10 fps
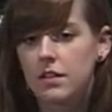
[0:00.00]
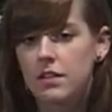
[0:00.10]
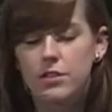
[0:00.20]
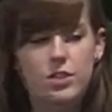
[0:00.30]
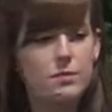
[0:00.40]

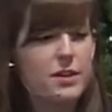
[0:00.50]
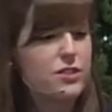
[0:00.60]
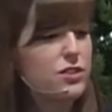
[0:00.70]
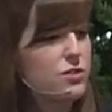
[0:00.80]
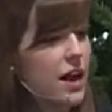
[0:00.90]
There's too much
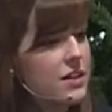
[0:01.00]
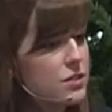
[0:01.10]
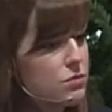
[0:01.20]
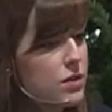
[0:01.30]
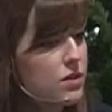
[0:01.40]

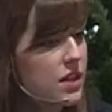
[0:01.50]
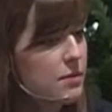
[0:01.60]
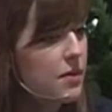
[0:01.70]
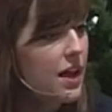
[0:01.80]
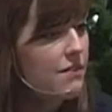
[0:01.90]
stress when you think
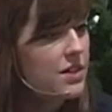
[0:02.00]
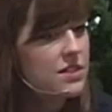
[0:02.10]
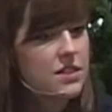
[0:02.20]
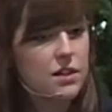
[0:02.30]
about having to see